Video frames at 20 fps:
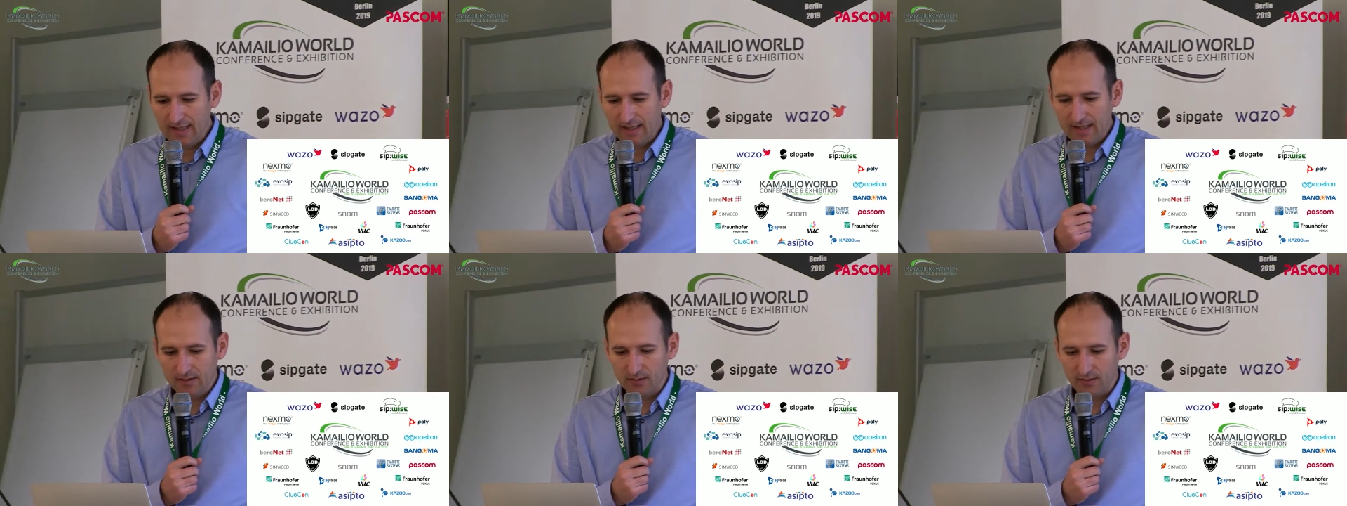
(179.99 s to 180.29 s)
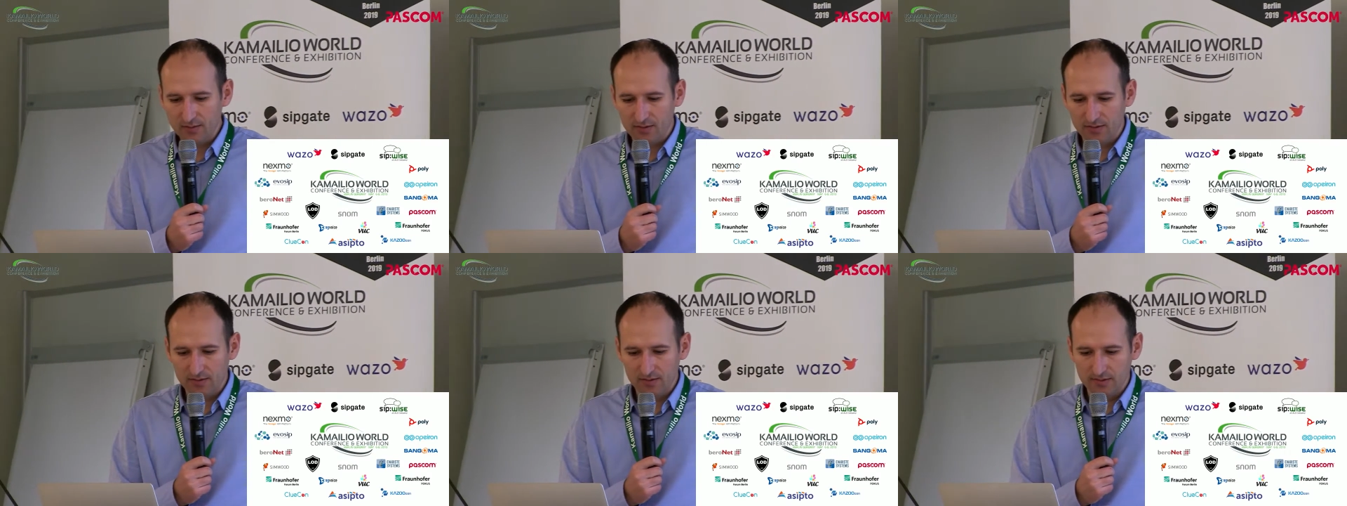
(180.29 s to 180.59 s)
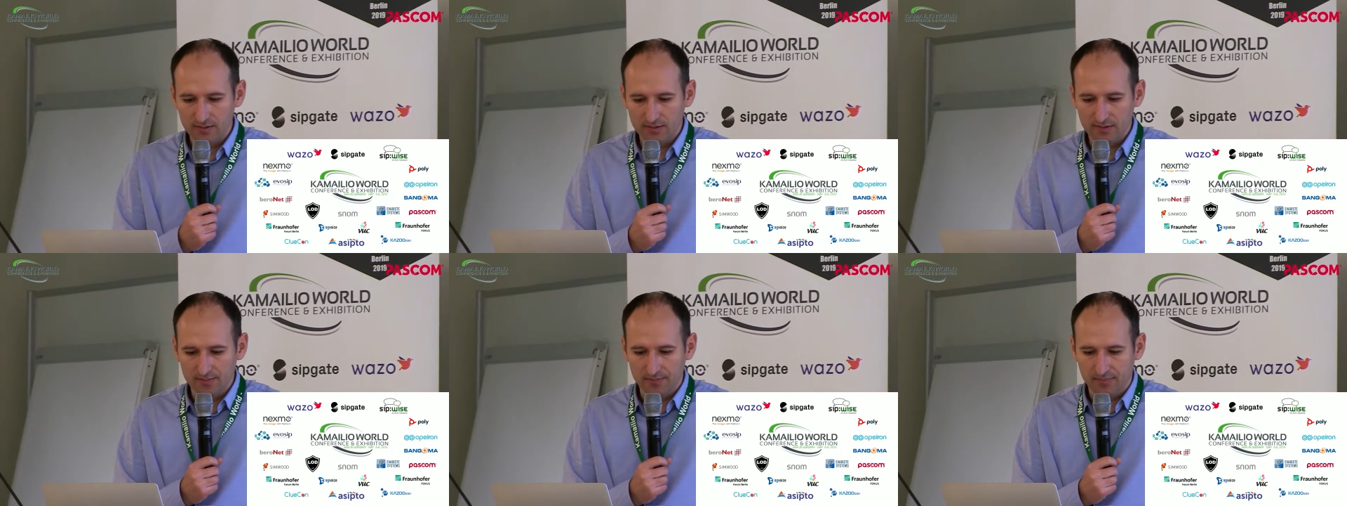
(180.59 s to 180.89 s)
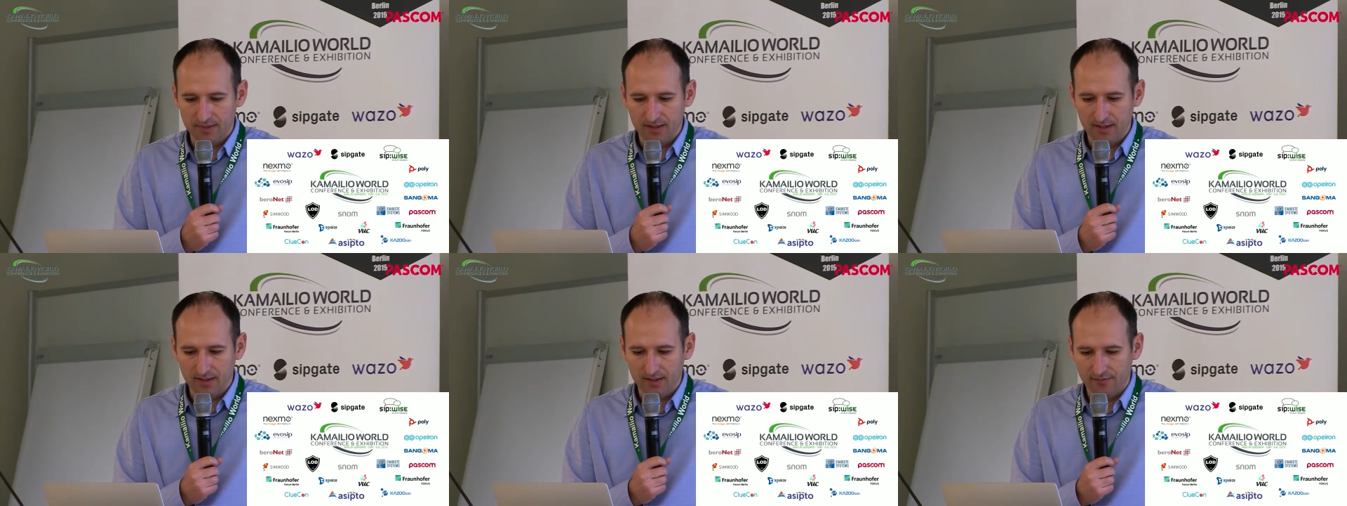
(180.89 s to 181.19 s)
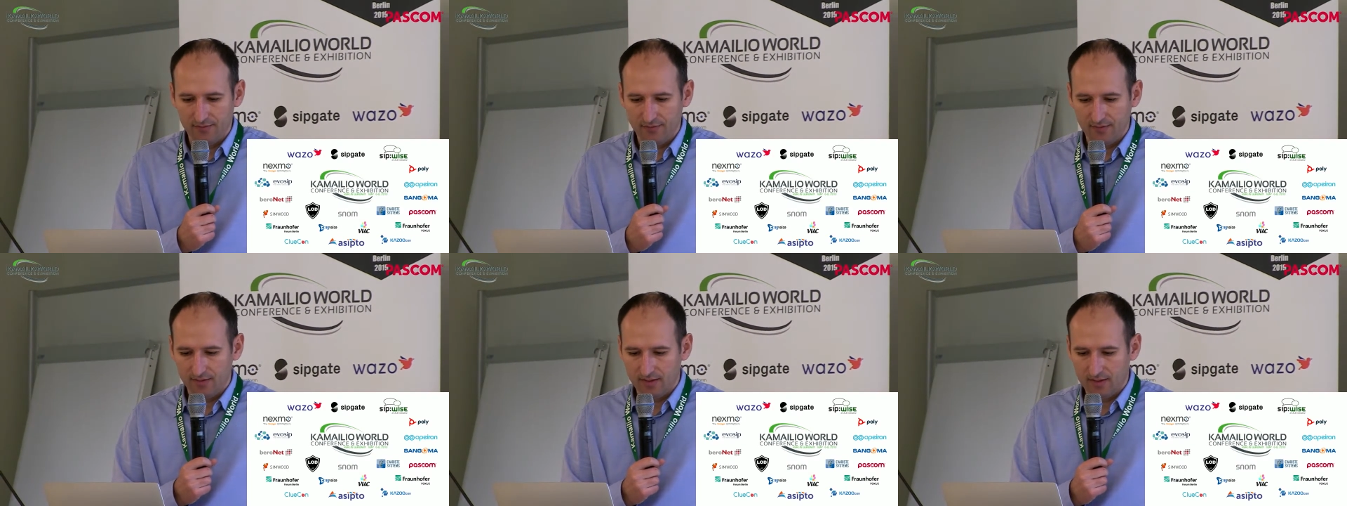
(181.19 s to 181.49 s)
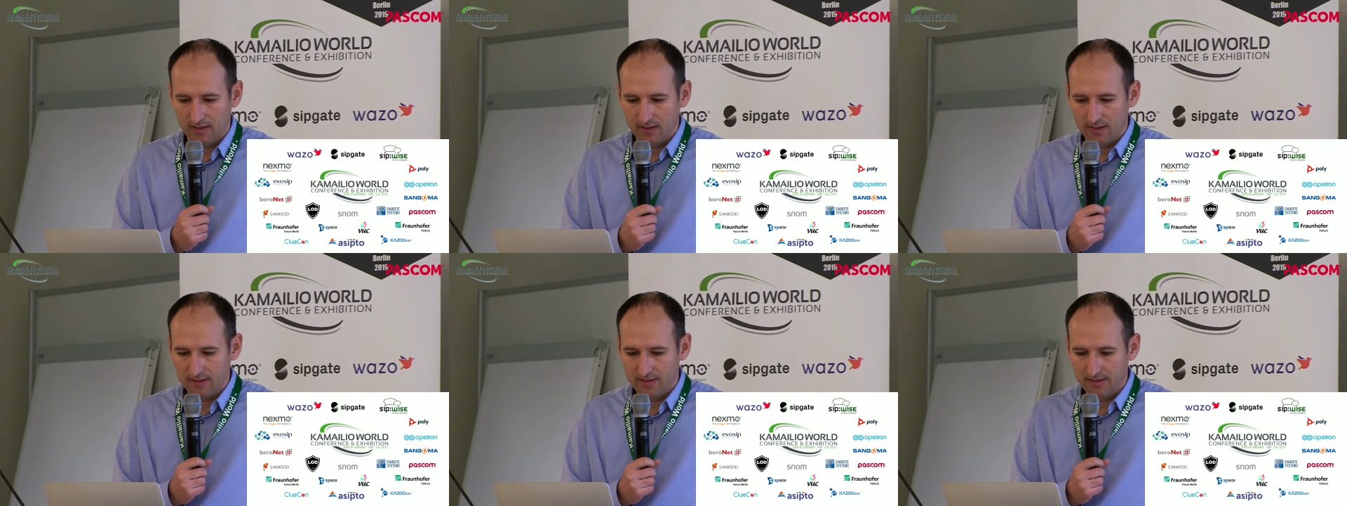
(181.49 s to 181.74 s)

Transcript: that we could appear for